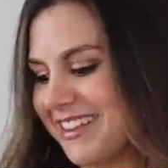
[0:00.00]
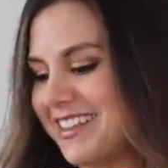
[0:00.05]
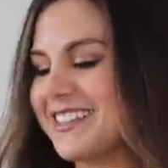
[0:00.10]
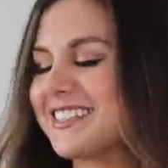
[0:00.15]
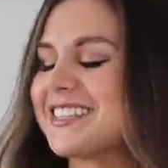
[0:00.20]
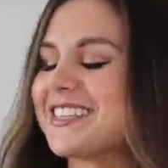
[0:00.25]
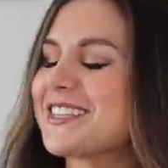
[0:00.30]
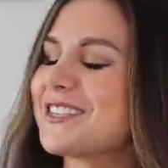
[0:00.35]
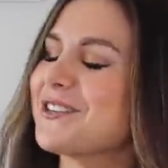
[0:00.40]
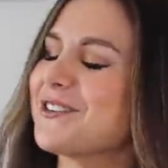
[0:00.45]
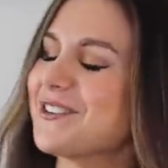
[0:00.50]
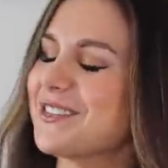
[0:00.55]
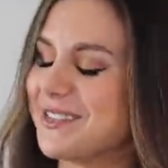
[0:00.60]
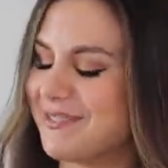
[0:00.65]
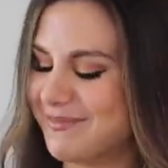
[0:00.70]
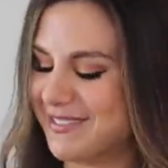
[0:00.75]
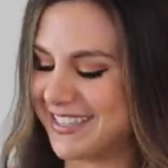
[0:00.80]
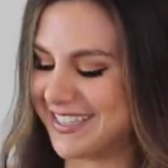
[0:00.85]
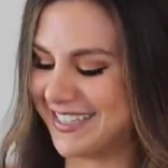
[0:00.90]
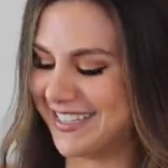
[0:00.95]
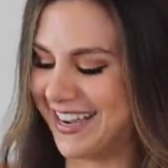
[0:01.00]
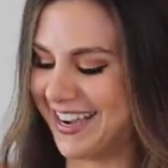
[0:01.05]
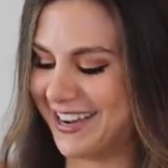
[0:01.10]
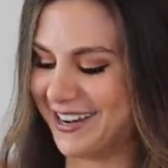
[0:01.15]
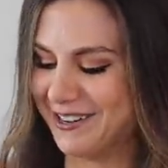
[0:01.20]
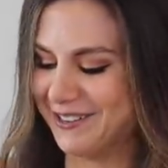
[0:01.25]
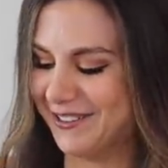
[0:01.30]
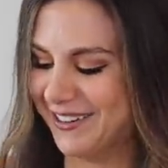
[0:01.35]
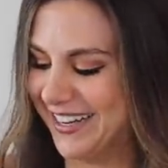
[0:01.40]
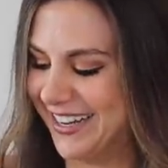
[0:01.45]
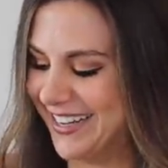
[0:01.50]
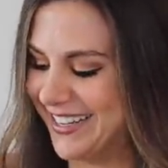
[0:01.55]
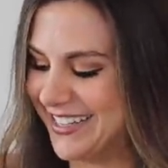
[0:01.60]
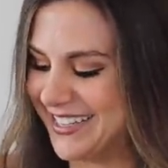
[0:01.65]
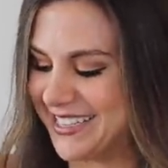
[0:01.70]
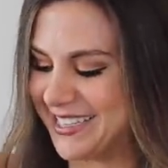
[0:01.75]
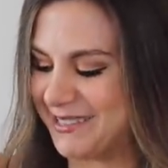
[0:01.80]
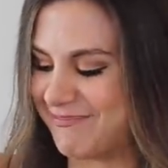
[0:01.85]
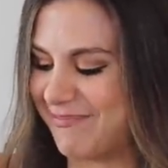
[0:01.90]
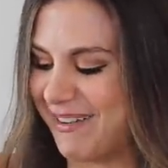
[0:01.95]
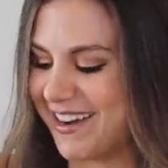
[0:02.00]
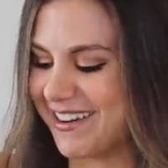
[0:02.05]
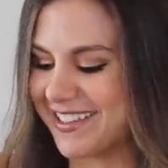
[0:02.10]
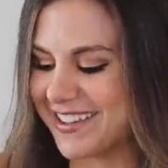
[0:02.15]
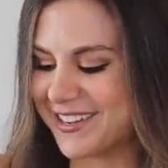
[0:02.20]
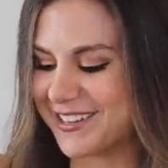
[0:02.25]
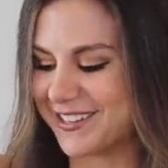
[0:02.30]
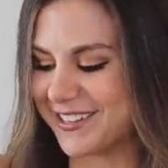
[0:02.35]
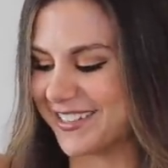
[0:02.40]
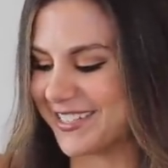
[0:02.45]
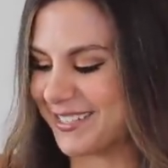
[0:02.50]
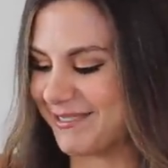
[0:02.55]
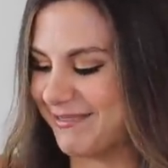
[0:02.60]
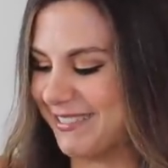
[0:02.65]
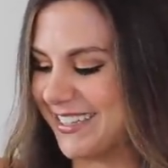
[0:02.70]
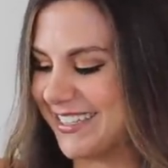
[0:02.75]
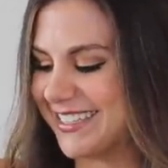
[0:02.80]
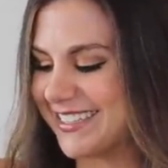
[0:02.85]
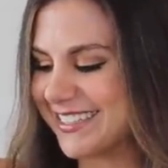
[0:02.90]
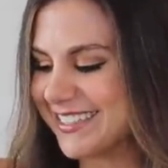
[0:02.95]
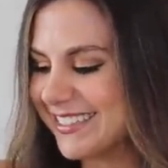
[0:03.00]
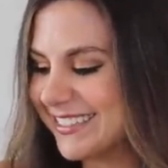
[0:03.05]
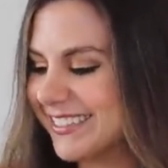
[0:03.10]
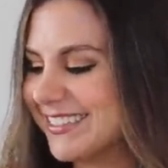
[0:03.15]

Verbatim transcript: Is this Christmas Day or what? This is better than Christmas.